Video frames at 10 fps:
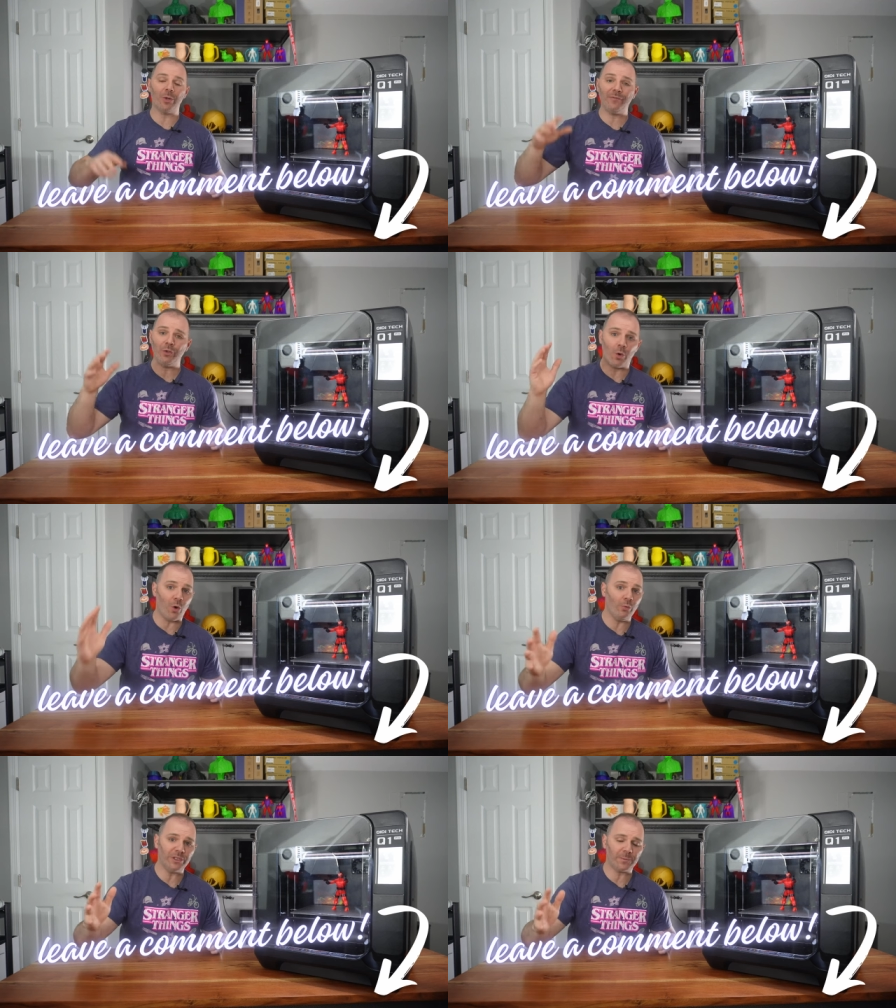If you
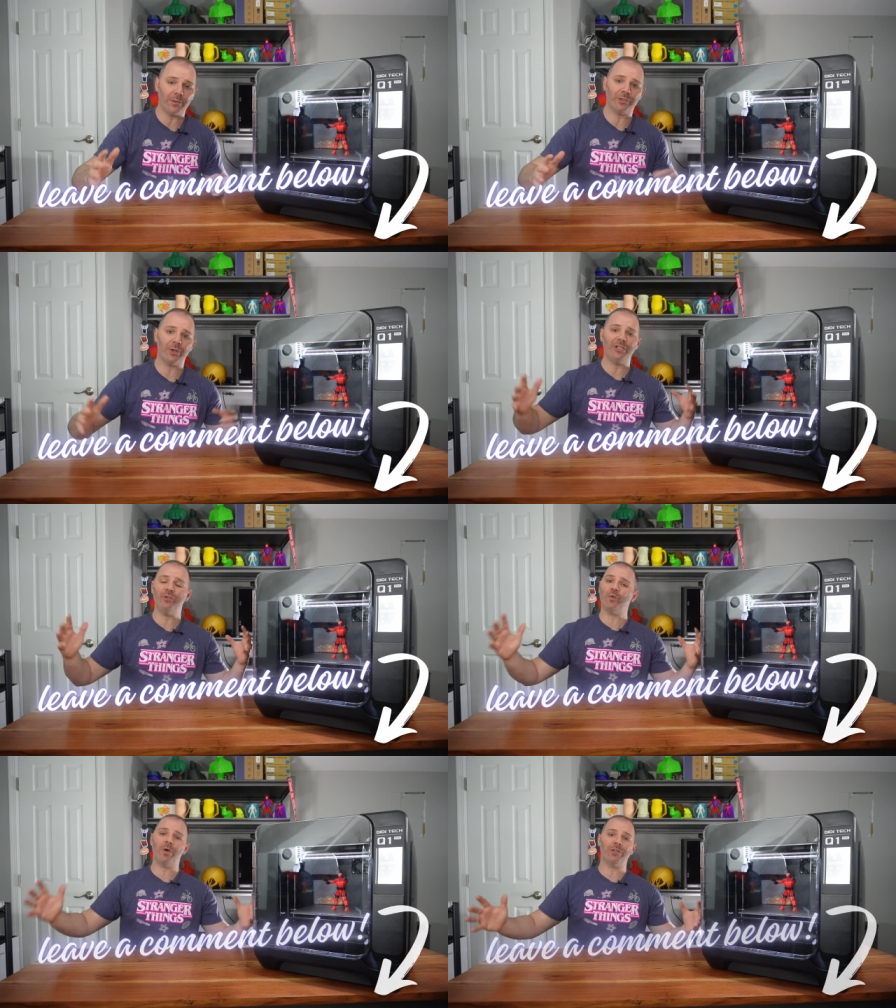own this printer and you
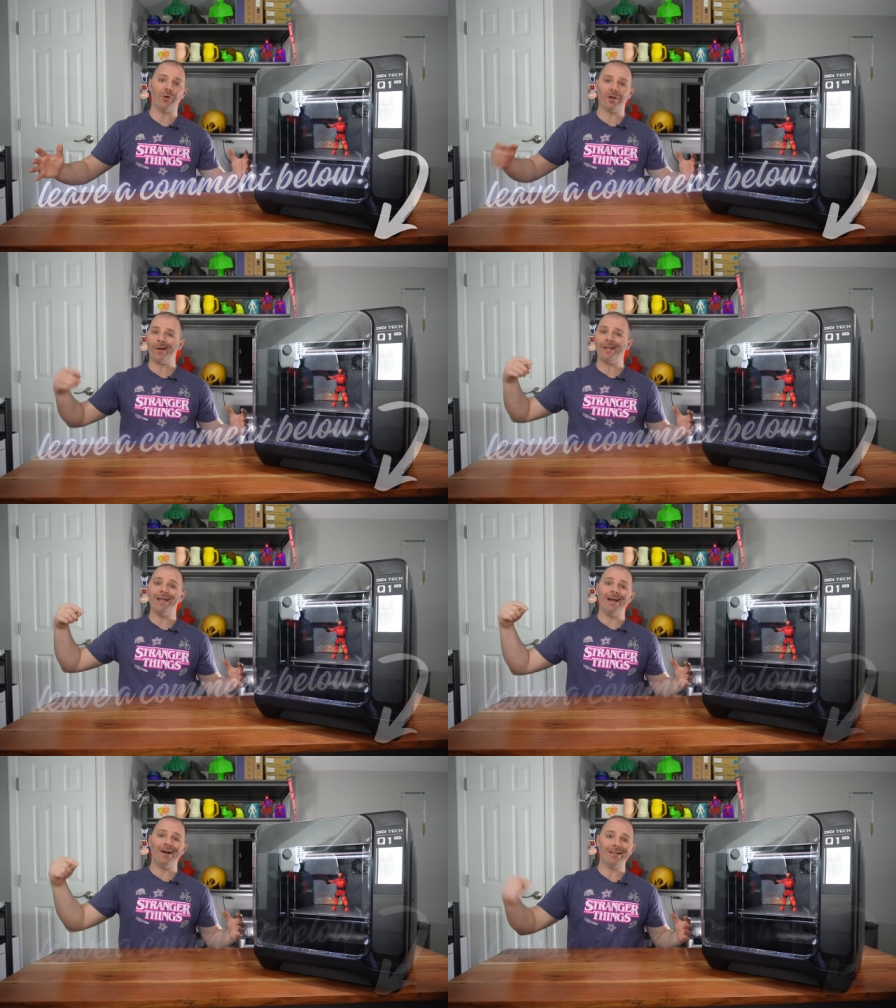just want to talk about it,
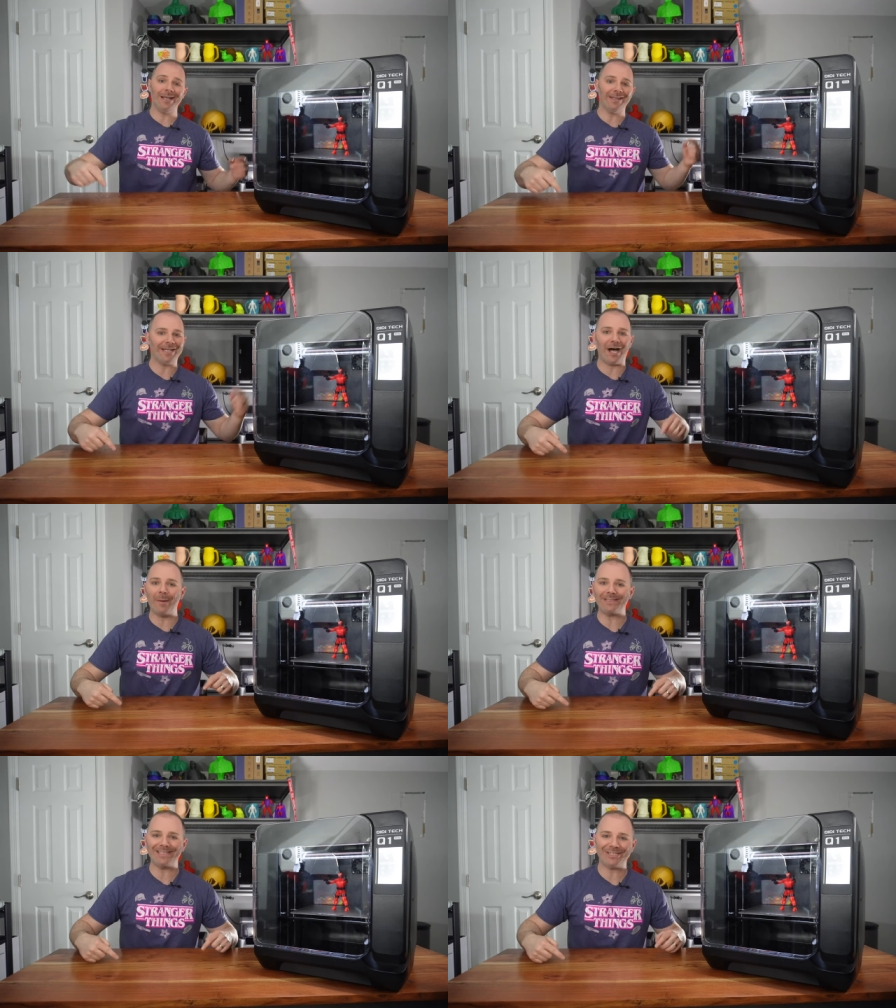again, the
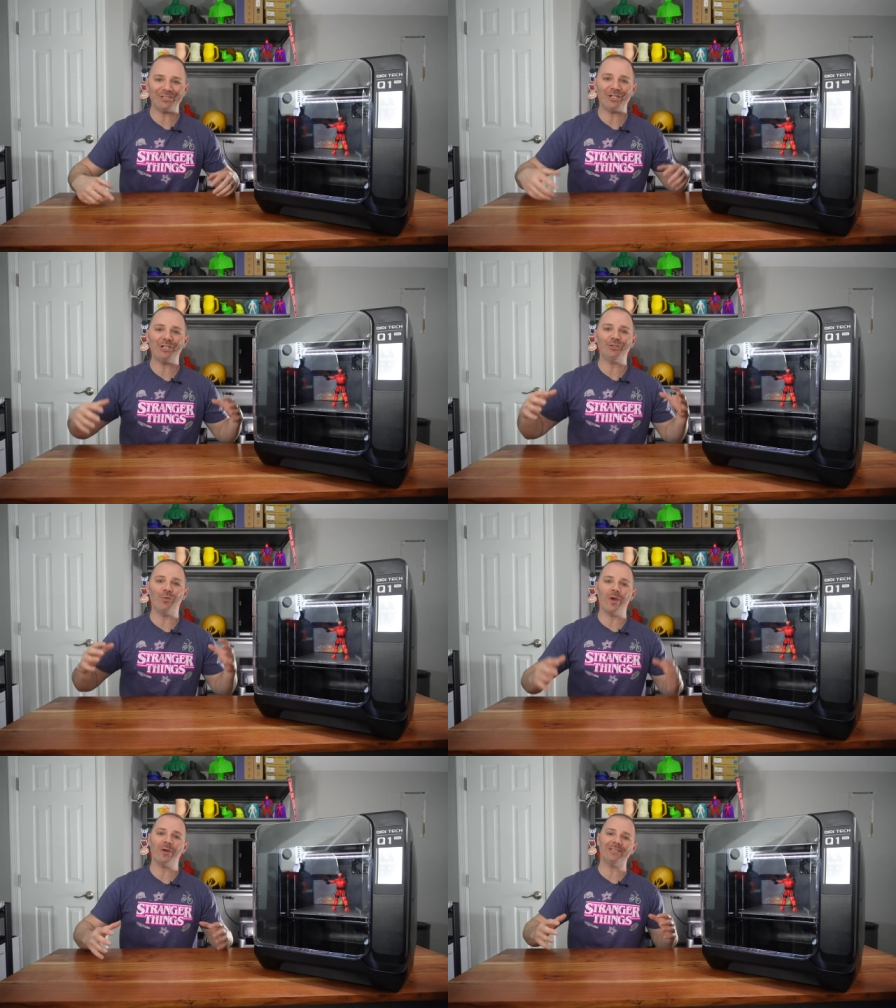comment section is
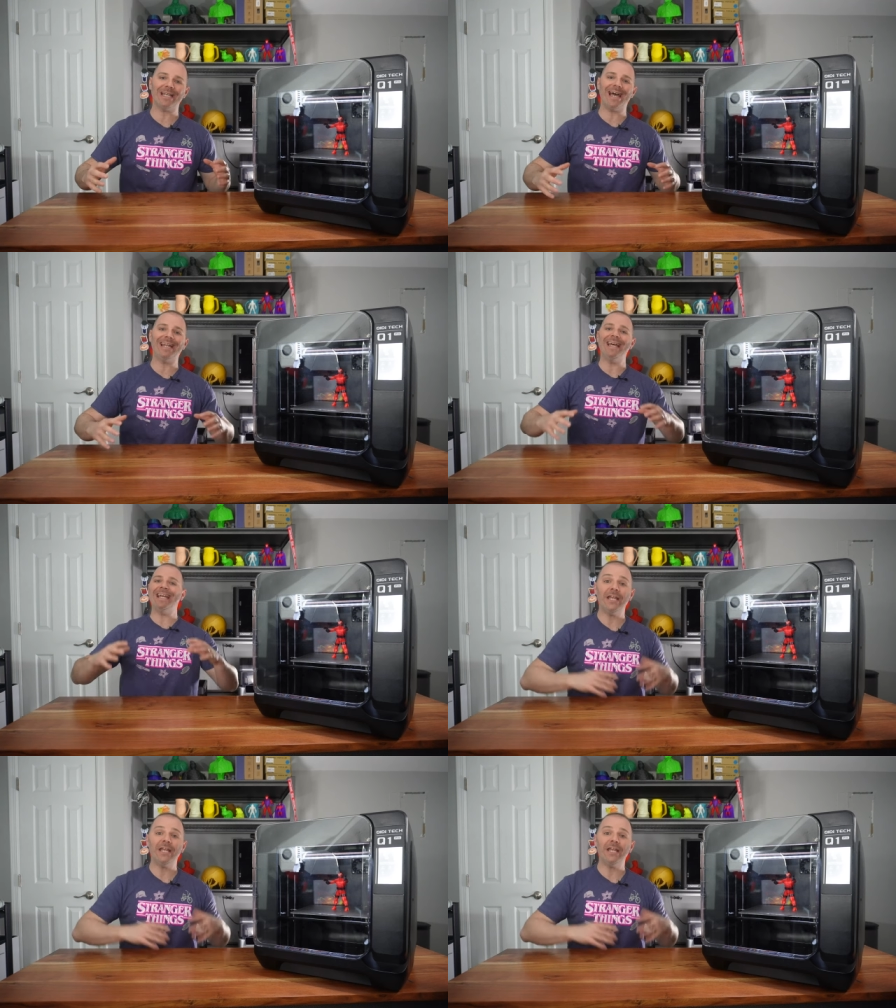where it's at.